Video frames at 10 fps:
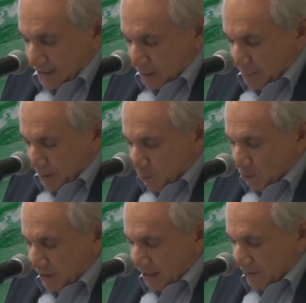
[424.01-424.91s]
that the
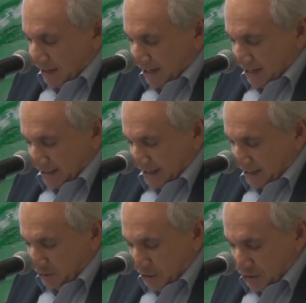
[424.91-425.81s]
people in Havana
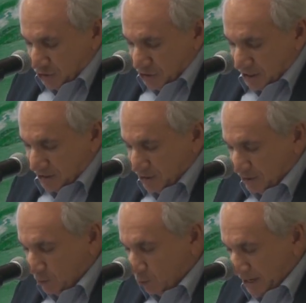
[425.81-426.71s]
can discharge
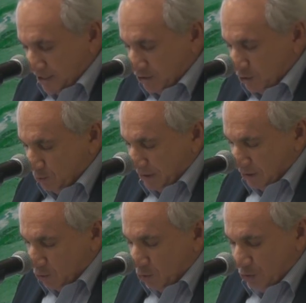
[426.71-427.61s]
the waste through a
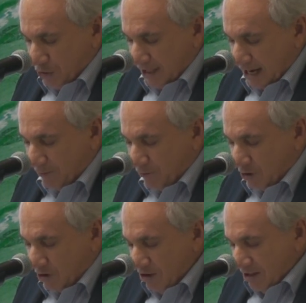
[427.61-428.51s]
new ocean
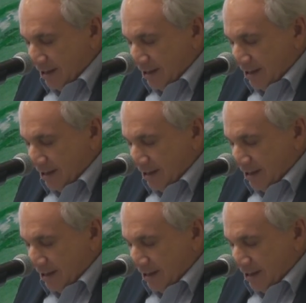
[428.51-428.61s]
outfall,